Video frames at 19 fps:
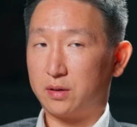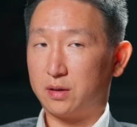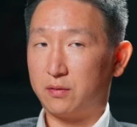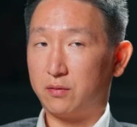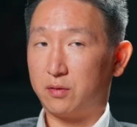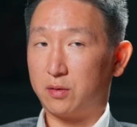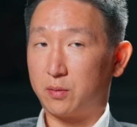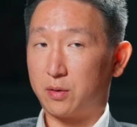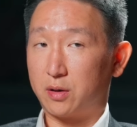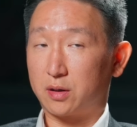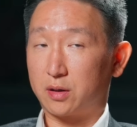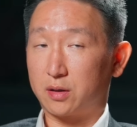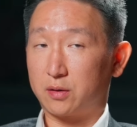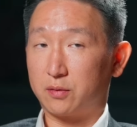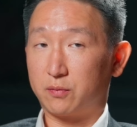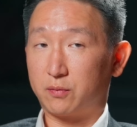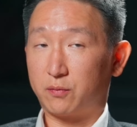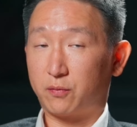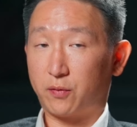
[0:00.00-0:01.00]
even
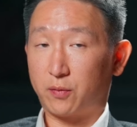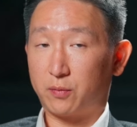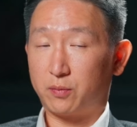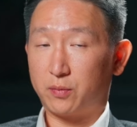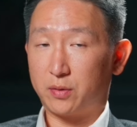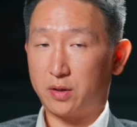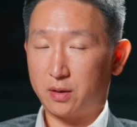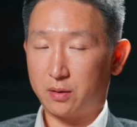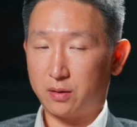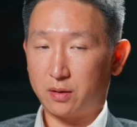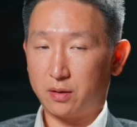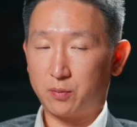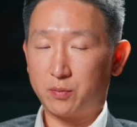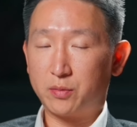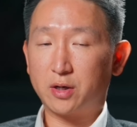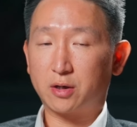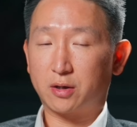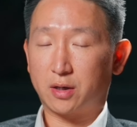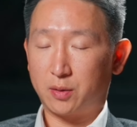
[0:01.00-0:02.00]

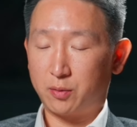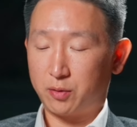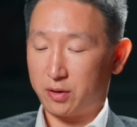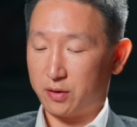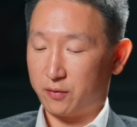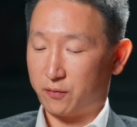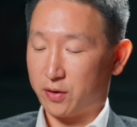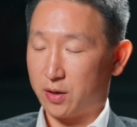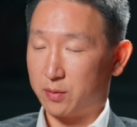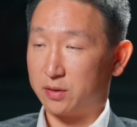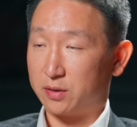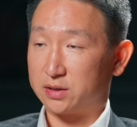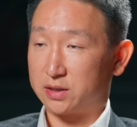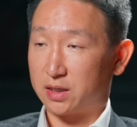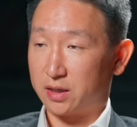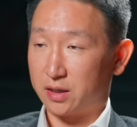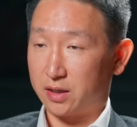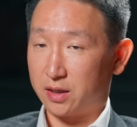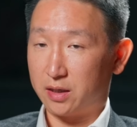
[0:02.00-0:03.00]
immigrant families
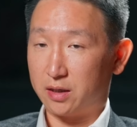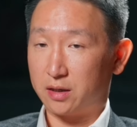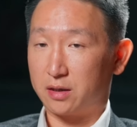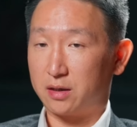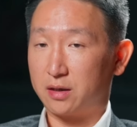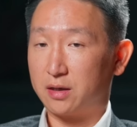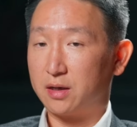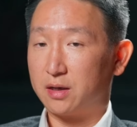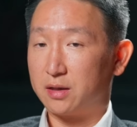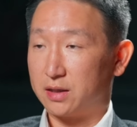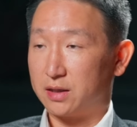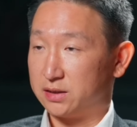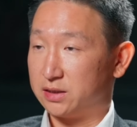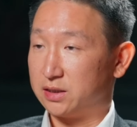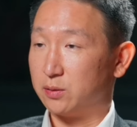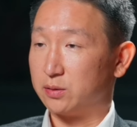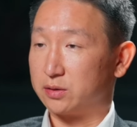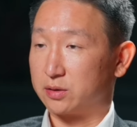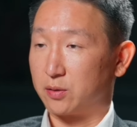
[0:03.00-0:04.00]
that are here, they
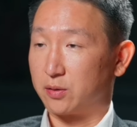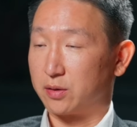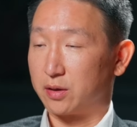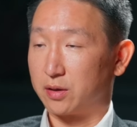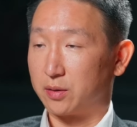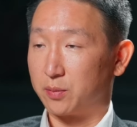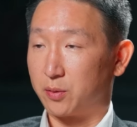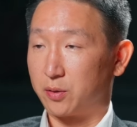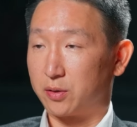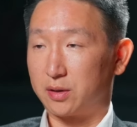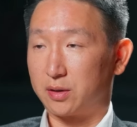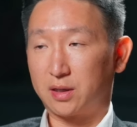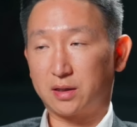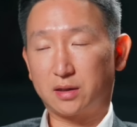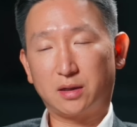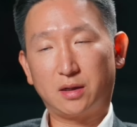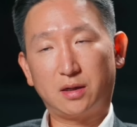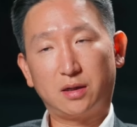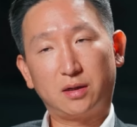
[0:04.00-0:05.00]
see what's going on at the border.
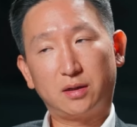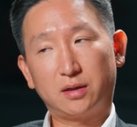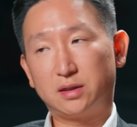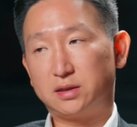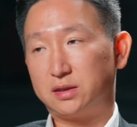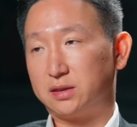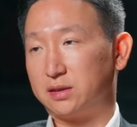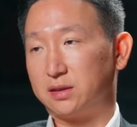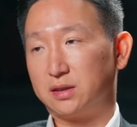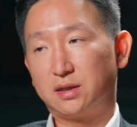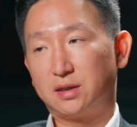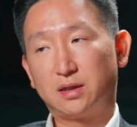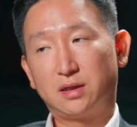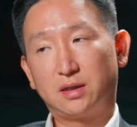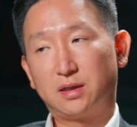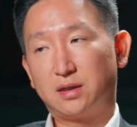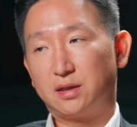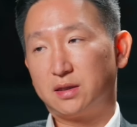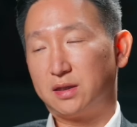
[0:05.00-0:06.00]
Like, no, this
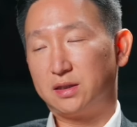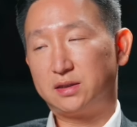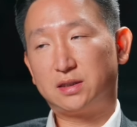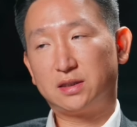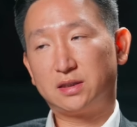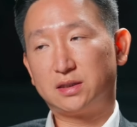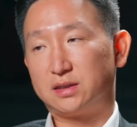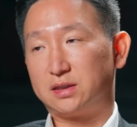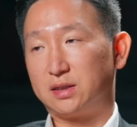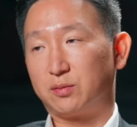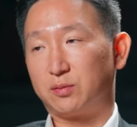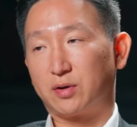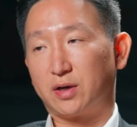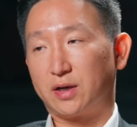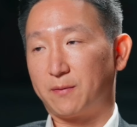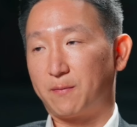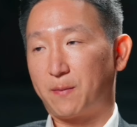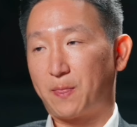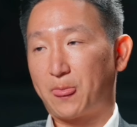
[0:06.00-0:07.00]
doesn't seem
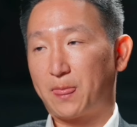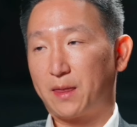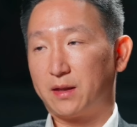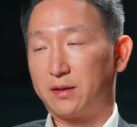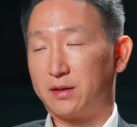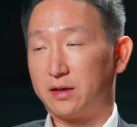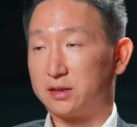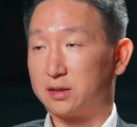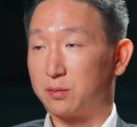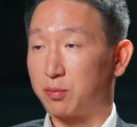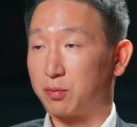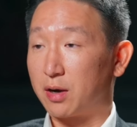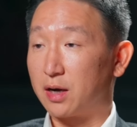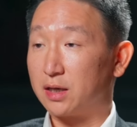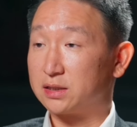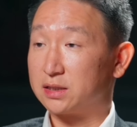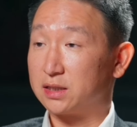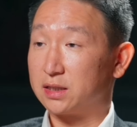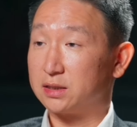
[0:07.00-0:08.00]
right. Yeah, there's a
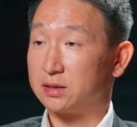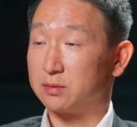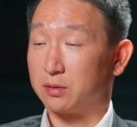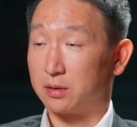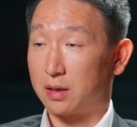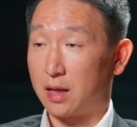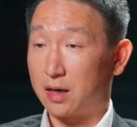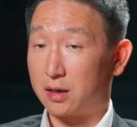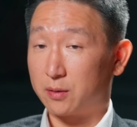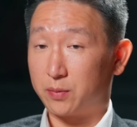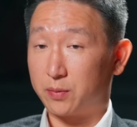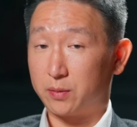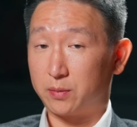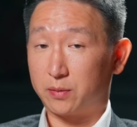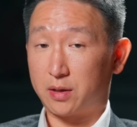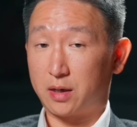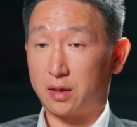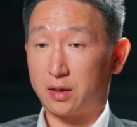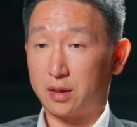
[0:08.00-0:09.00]
process. A lot of
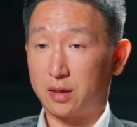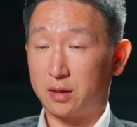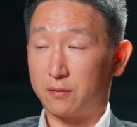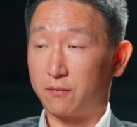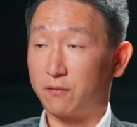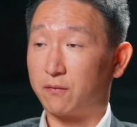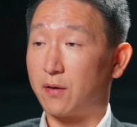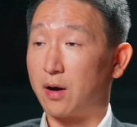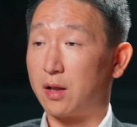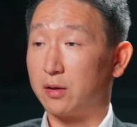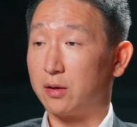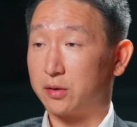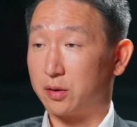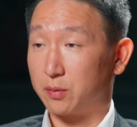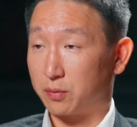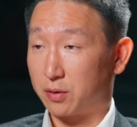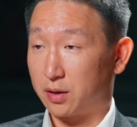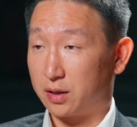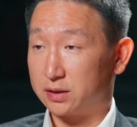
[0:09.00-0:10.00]
people that are here followed
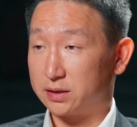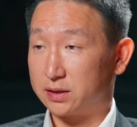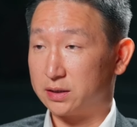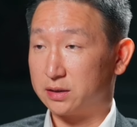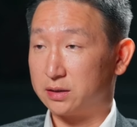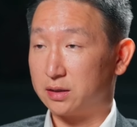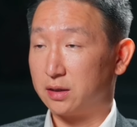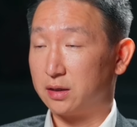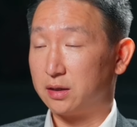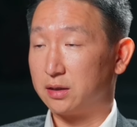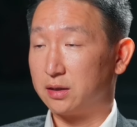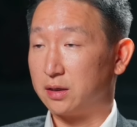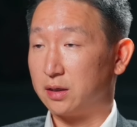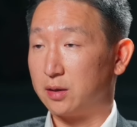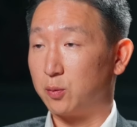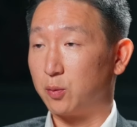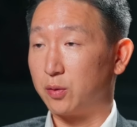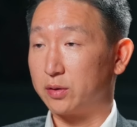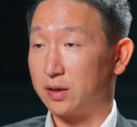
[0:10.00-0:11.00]
the process,
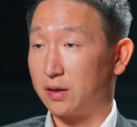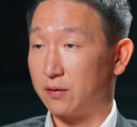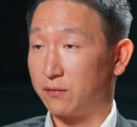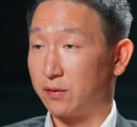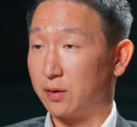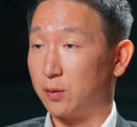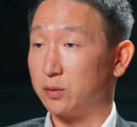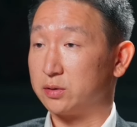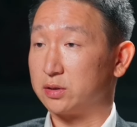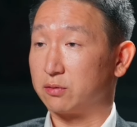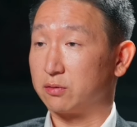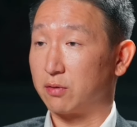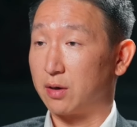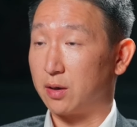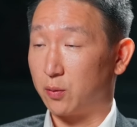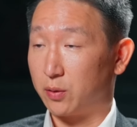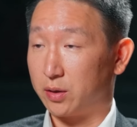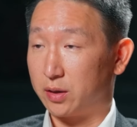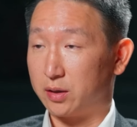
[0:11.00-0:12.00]
did what they felt was the
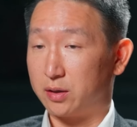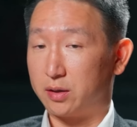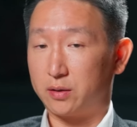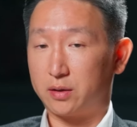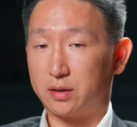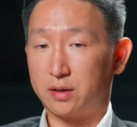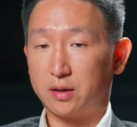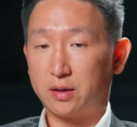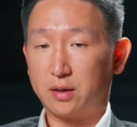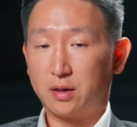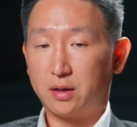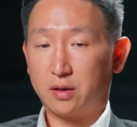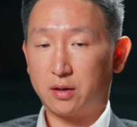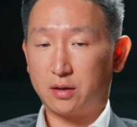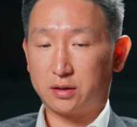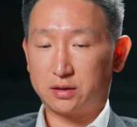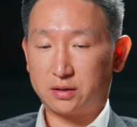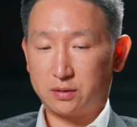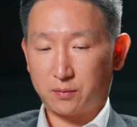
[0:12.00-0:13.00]
right way to do it.
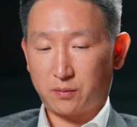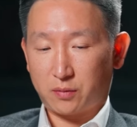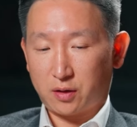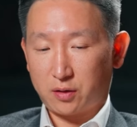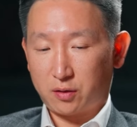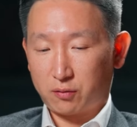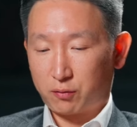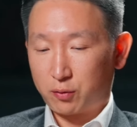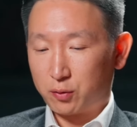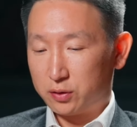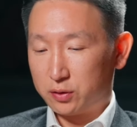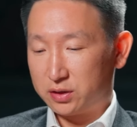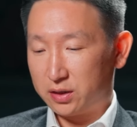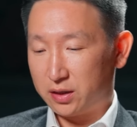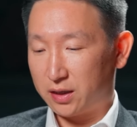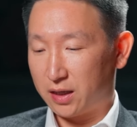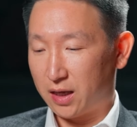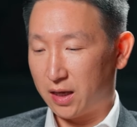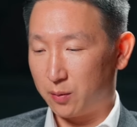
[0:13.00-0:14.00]
The rules
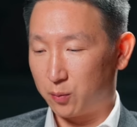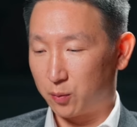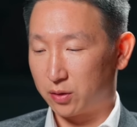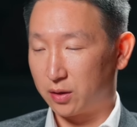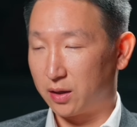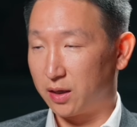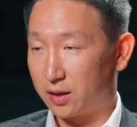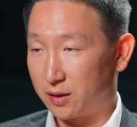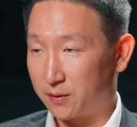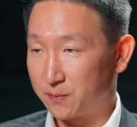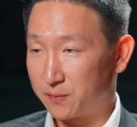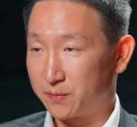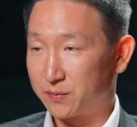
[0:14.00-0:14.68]
of the game were laid.